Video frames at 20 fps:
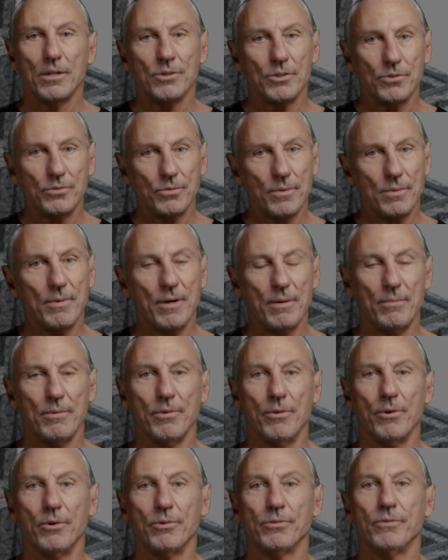just remember
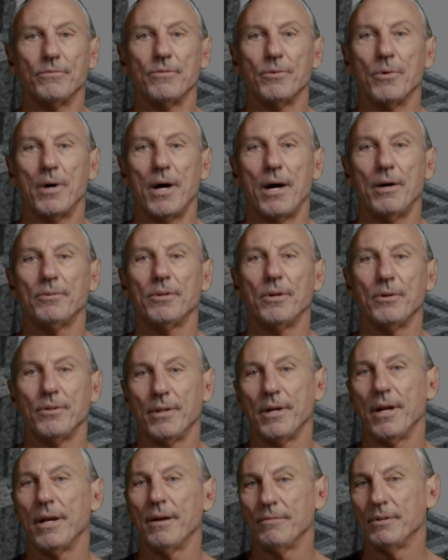those of you out there
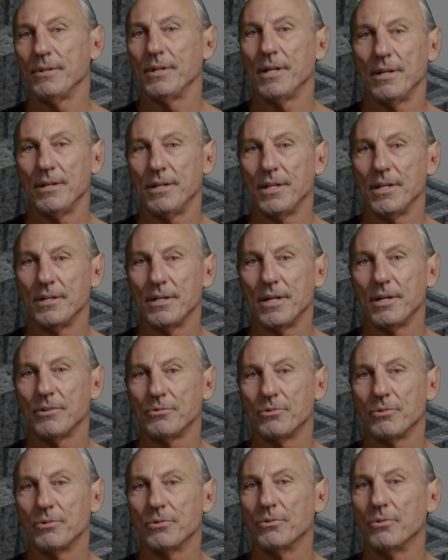that have in, the
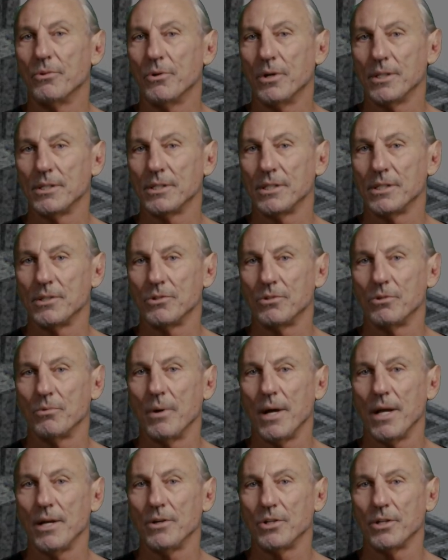industrial noise
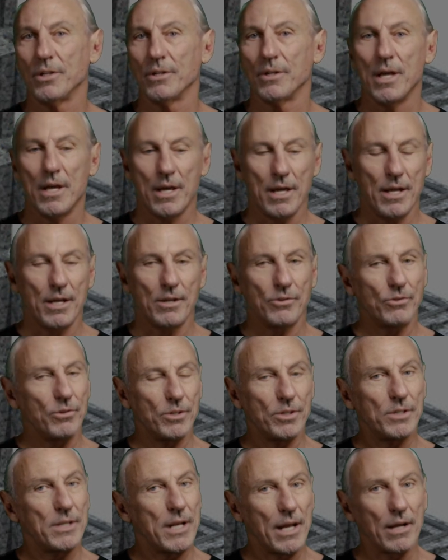situation, it's
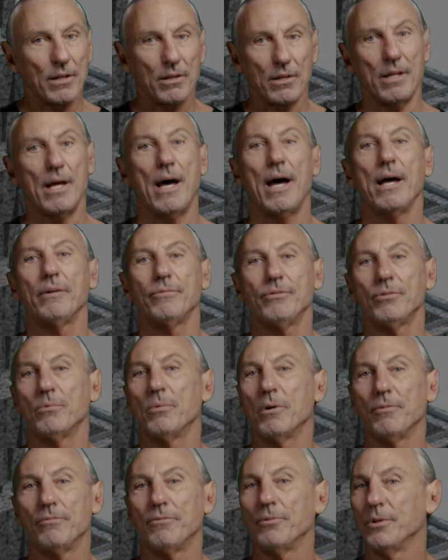going to take a lot of
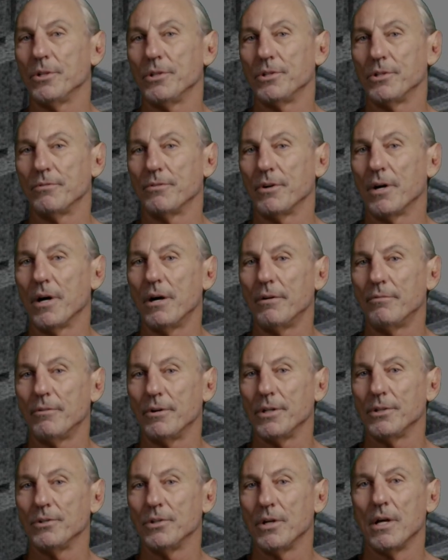square footage of
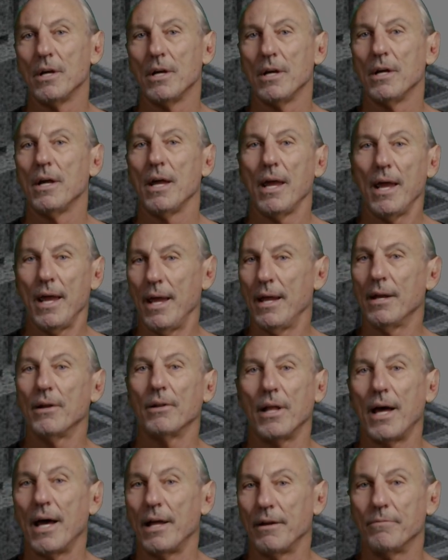coverage and a
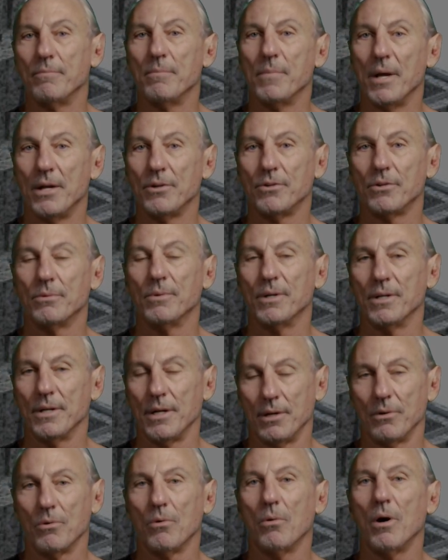lot of measurement
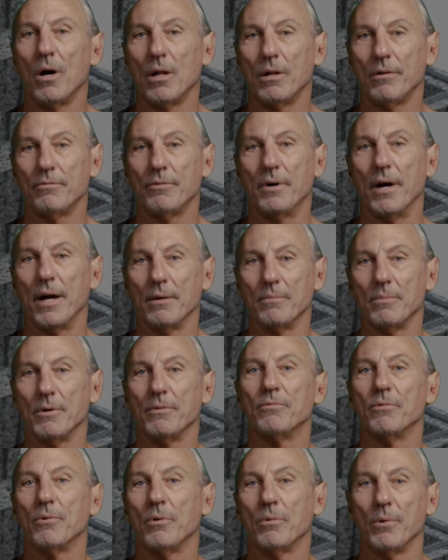and qualifying
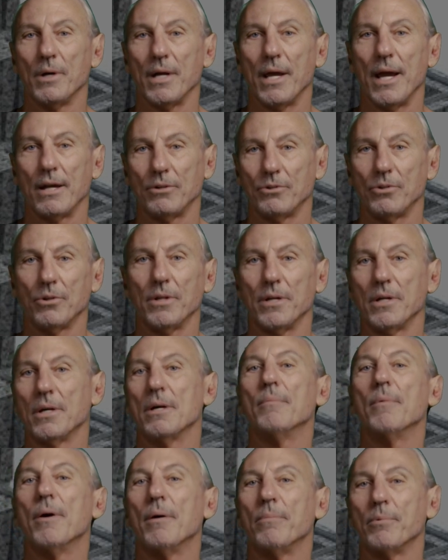before we actually
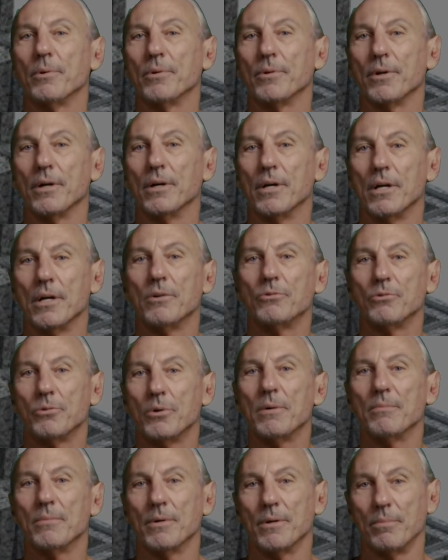come up with a
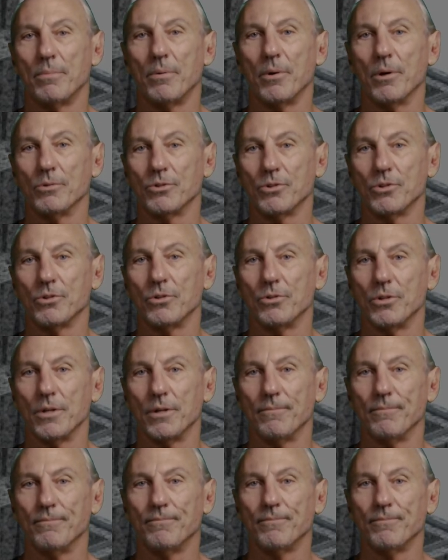treatment approach to you.